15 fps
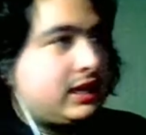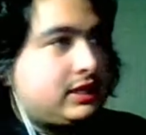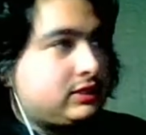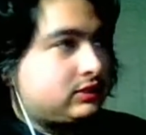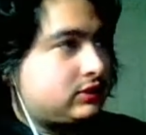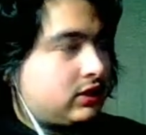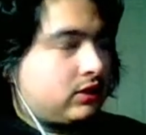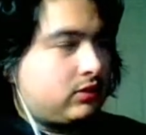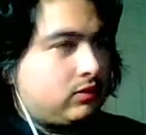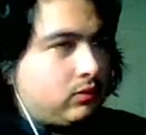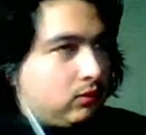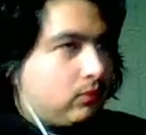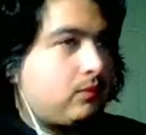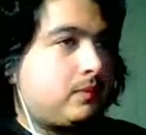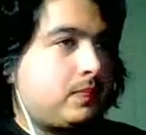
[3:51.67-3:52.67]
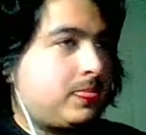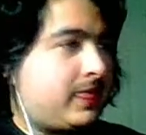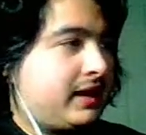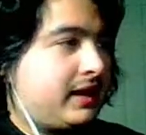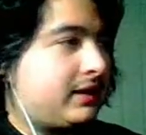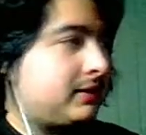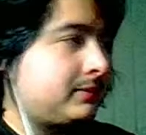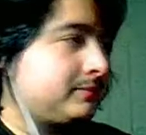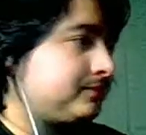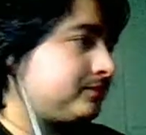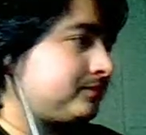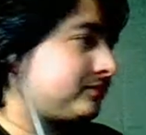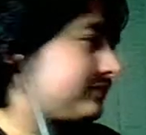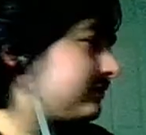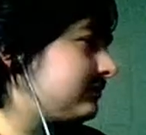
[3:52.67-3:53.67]
So, like,
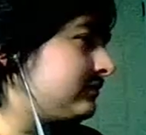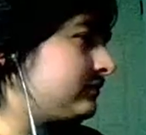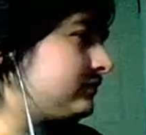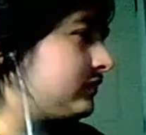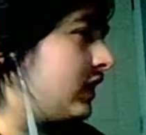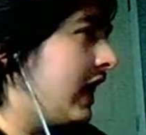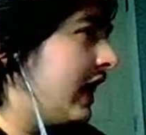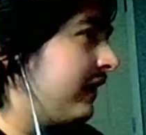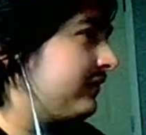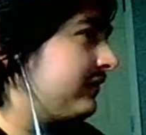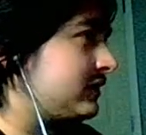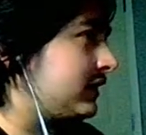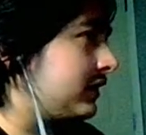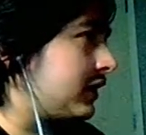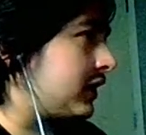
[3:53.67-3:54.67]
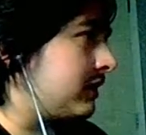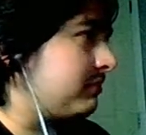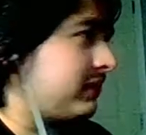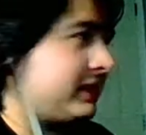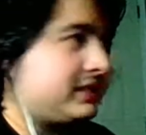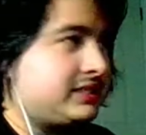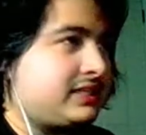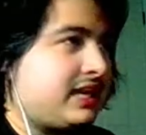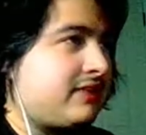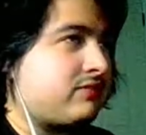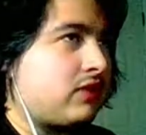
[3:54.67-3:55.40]
obviously they're gonna play the safe